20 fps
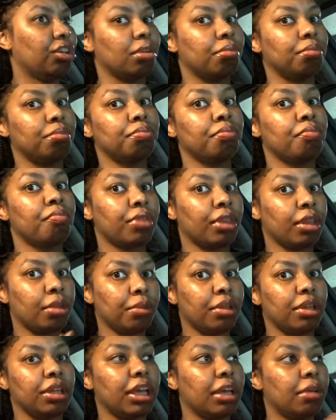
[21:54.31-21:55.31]
I'm
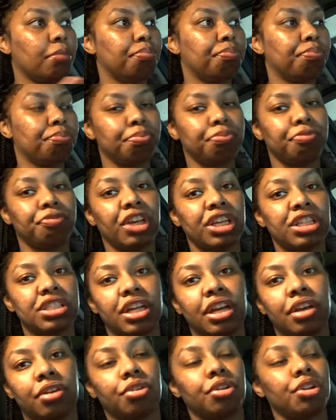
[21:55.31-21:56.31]
be laying face
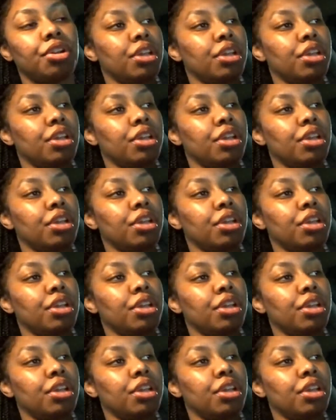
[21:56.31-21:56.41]
down on the